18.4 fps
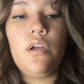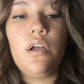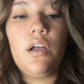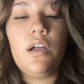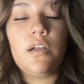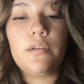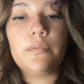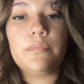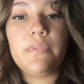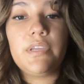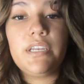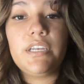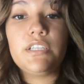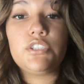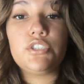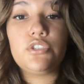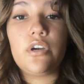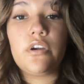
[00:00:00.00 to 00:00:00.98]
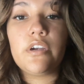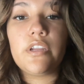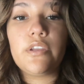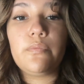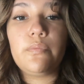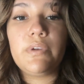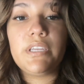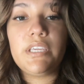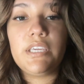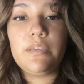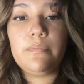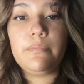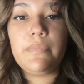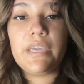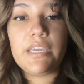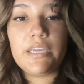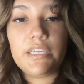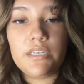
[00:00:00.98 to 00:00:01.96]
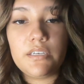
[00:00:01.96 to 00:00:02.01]
And it started when he
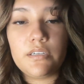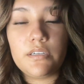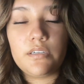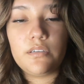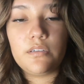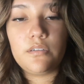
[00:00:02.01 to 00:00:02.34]
made